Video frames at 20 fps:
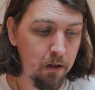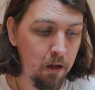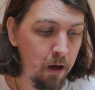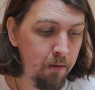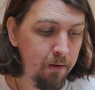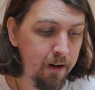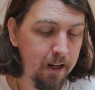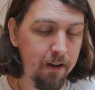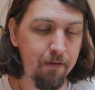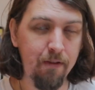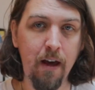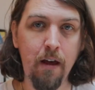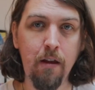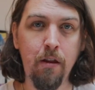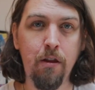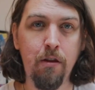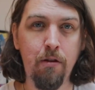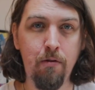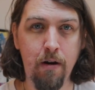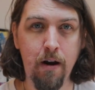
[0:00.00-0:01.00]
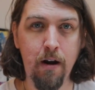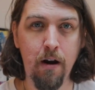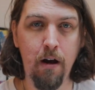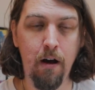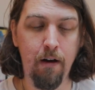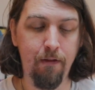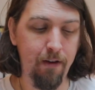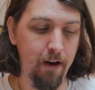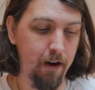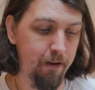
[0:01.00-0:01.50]
I'm going to give that 3.5
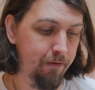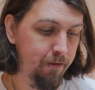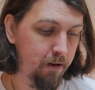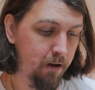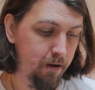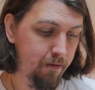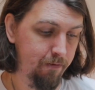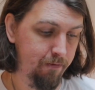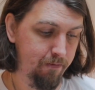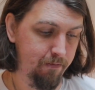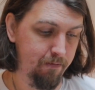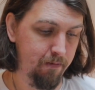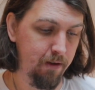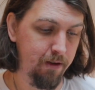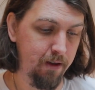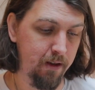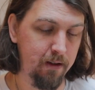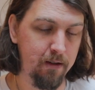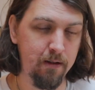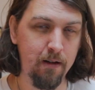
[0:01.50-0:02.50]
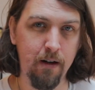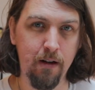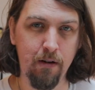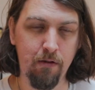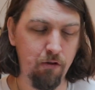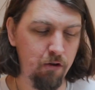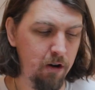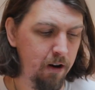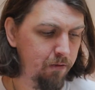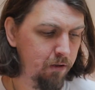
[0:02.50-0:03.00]
out of 5. I think that's like a
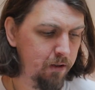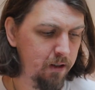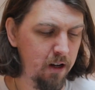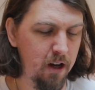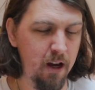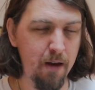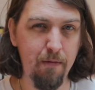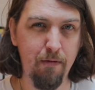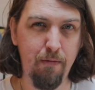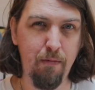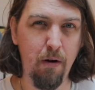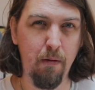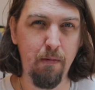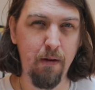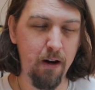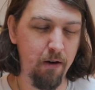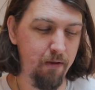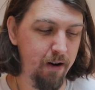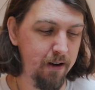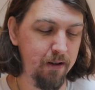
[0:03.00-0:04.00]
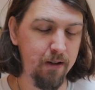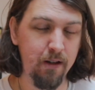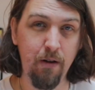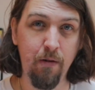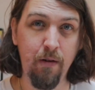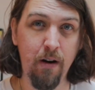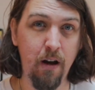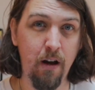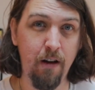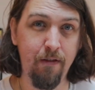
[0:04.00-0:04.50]
travel time of probably around
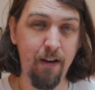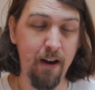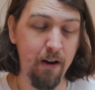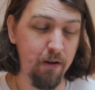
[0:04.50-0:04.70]
2.5